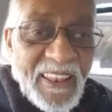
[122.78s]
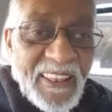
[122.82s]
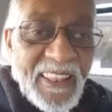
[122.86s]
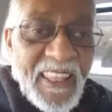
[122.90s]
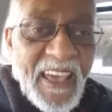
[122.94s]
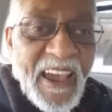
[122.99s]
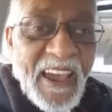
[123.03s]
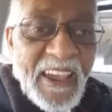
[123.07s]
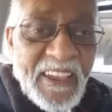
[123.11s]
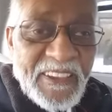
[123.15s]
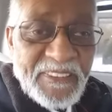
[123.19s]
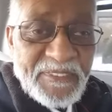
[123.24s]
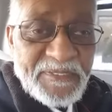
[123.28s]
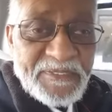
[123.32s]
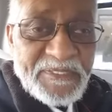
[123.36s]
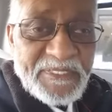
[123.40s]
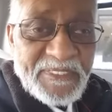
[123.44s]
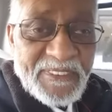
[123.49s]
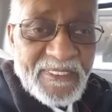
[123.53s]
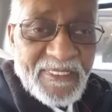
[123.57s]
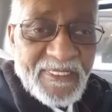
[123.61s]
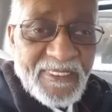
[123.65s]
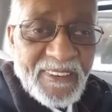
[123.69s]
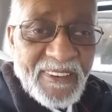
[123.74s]
live.
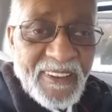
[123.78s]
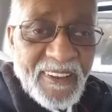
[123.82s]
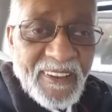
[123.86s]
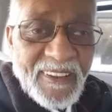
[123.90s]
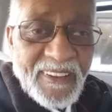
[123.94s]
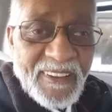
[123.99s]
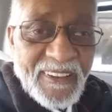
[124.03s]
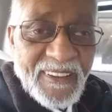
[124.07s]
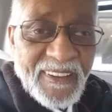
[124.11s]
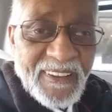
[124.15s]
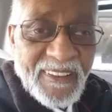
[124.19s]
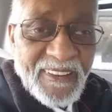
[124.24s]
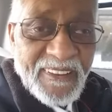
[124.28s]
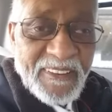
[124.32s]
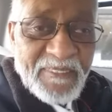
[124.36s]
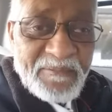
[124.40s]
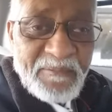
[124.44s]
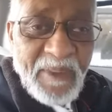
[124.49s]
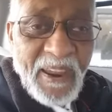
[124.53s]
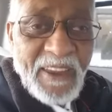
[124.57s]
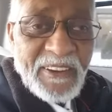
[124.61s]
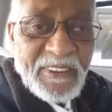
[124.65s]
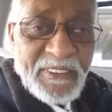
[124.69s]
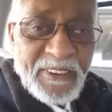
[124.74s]

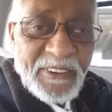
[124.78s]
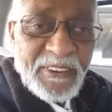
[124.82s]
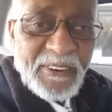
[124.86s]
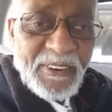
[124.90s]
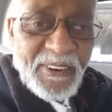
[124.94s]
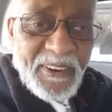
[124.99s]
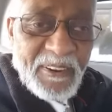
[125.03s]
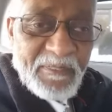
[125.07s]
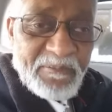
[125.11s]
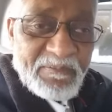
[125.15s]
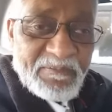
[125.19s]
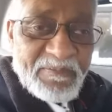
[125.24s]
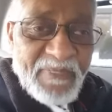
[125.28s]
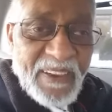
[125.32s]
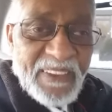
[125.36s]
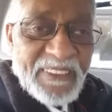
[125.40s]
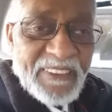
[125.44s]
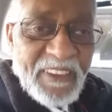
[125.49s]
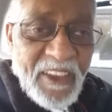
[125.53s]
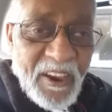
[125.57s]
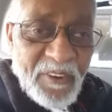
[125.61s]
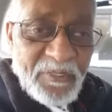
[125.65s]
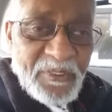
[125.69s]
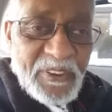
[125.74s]
Mind you,
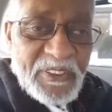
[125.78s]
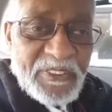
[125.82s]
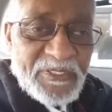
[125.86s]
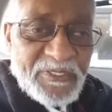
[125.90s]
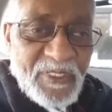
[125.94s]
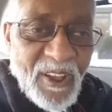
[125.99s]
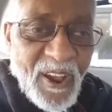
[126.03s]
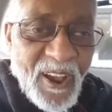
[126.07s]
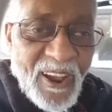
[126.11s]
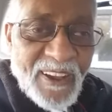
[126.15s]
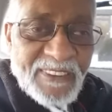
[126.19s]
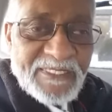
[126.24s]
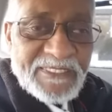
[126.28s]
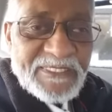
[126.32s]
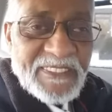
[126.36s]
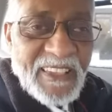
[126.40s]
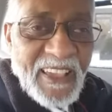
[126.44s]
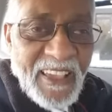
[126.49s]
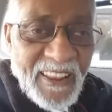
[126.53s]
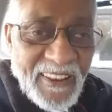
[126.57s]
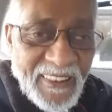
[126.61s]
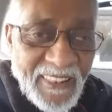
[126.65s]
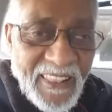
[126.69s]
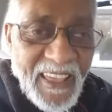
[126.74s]
many of his songs
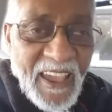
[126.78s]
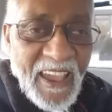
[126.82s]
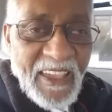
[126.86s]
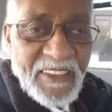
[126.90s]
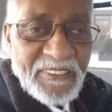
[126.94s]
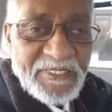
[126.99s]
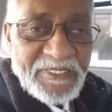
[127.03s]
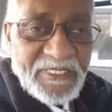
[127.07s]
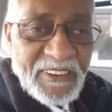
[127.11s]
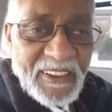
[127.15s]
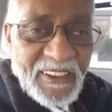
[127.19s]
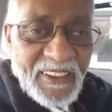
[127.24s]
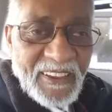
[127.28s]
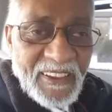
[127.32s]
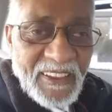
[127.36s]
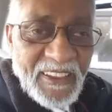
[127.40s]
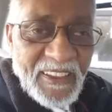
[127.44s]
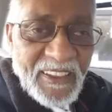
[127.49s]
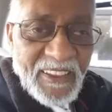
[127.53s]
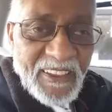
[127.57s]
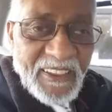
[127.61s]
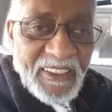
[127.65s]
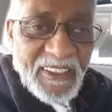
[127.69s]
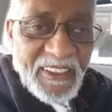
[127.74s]
live,
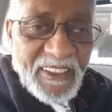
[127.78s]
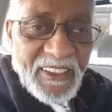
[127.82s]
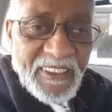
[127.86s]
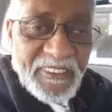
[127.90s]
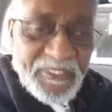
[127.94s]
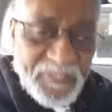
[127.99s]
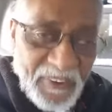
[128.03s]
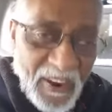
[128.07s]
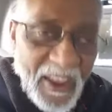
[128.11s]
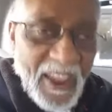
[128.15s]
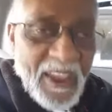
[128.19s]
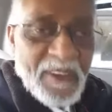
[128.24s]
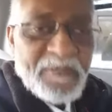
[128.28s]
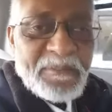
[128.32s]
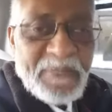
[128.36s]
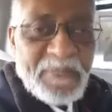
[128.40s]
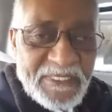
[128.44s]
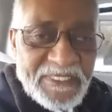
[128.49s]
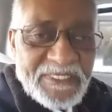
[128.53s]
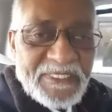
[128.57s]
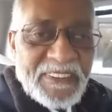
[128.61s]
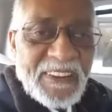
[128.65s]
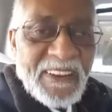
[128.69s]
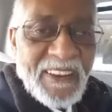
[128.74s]
if I am
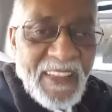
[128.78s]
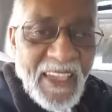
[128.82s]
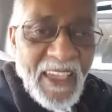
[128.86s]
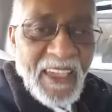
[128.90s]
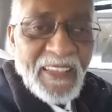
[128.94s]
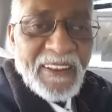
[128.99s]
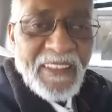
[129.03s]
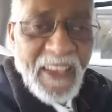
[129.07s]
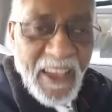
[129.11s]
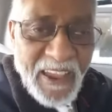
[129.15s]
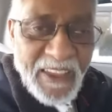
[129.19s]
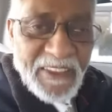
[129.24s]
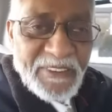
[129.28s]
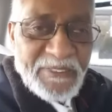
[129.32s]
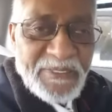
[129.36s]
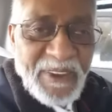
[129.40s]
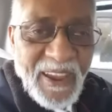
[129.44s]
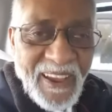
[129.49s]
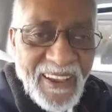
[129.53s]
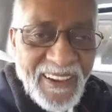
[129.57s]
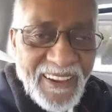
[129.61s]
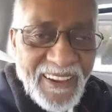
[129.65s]
still alive.